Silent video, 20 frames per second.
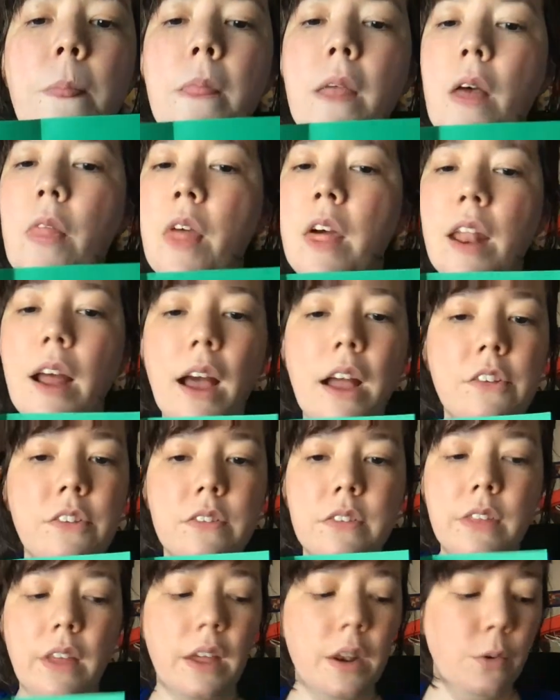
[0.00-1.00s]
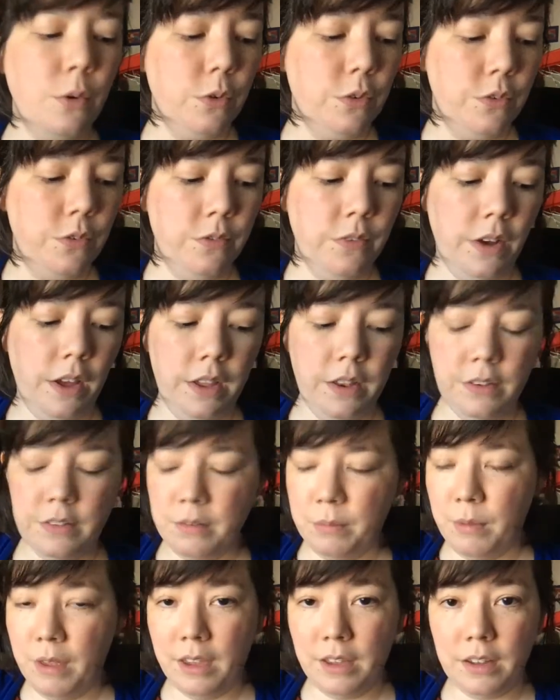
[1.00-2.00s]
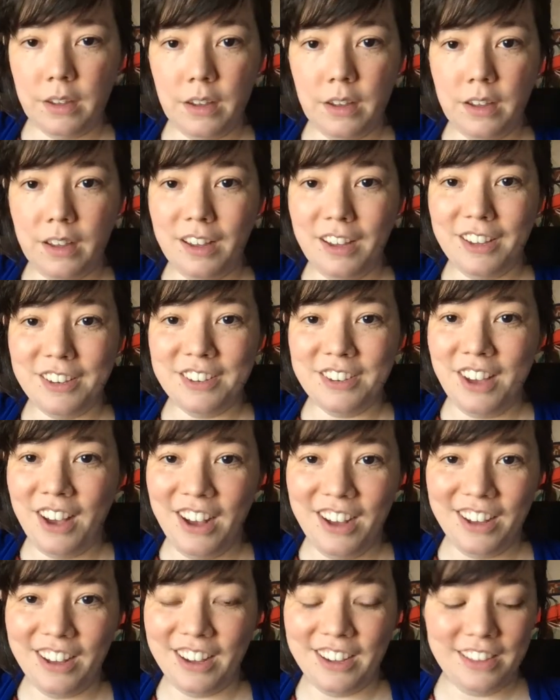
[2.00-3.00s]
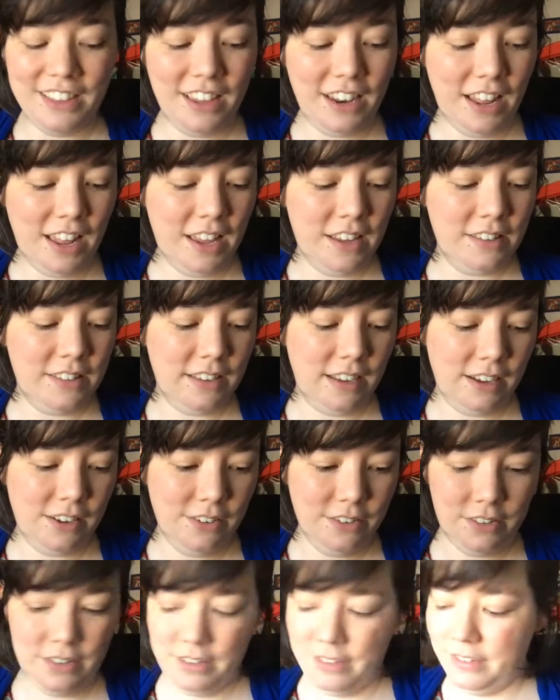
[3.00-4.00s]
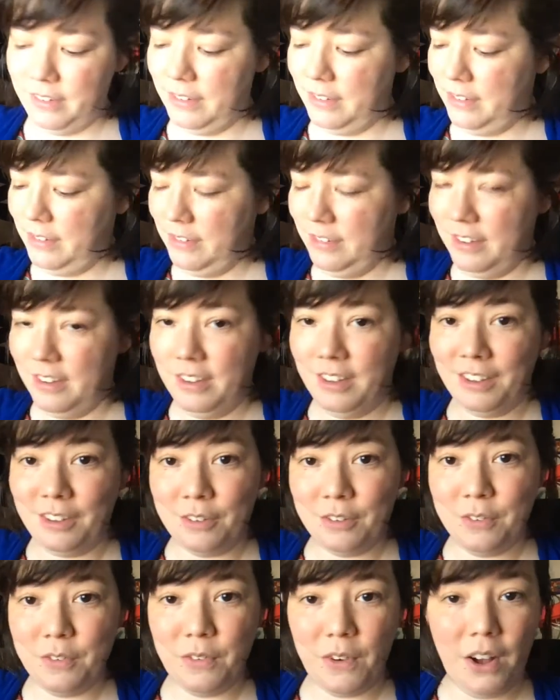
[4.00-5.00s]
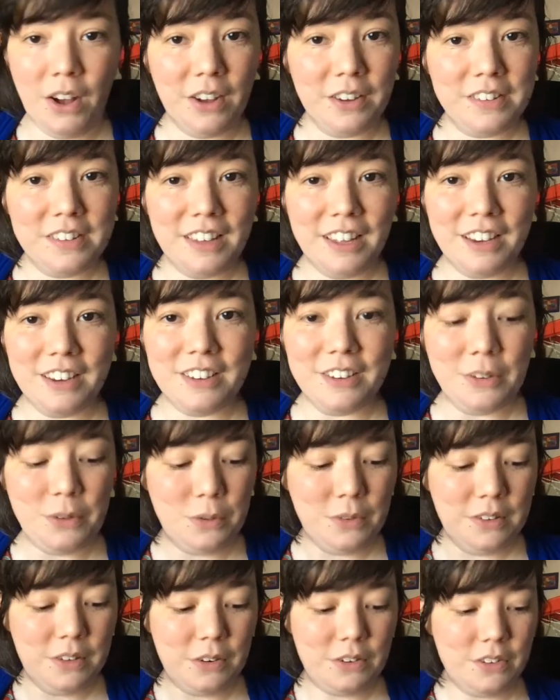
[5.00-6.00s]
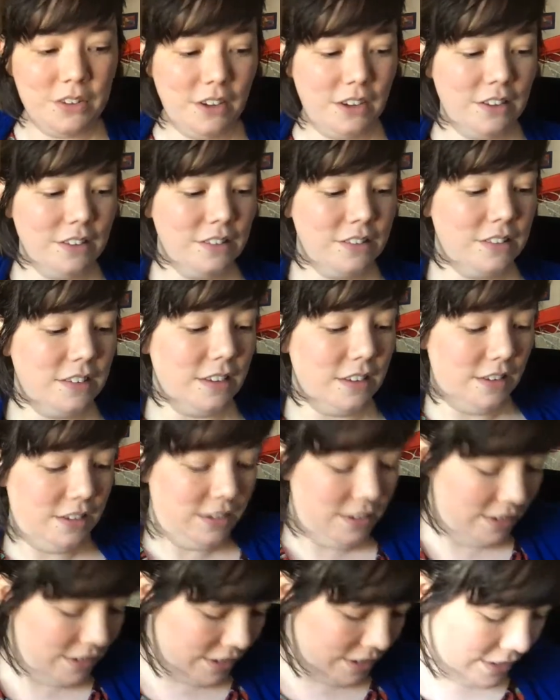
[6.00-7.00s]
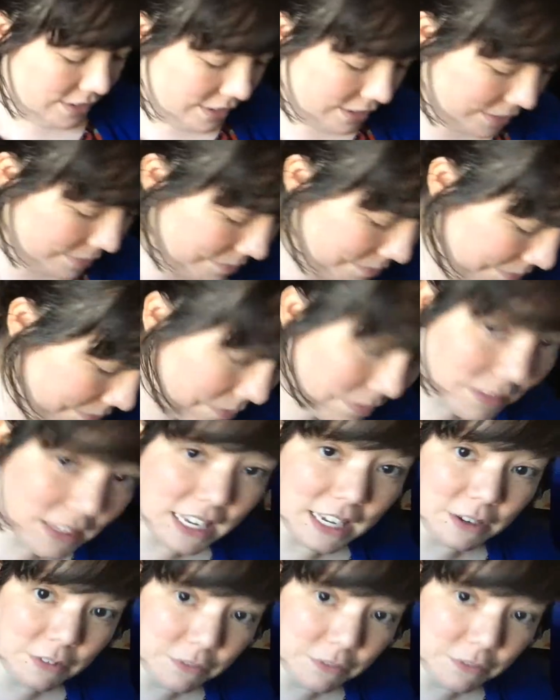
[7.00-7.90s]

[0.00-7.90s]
And then I just thought it was fun to make a tongue that hangs out because frogs like to use their tongues to eat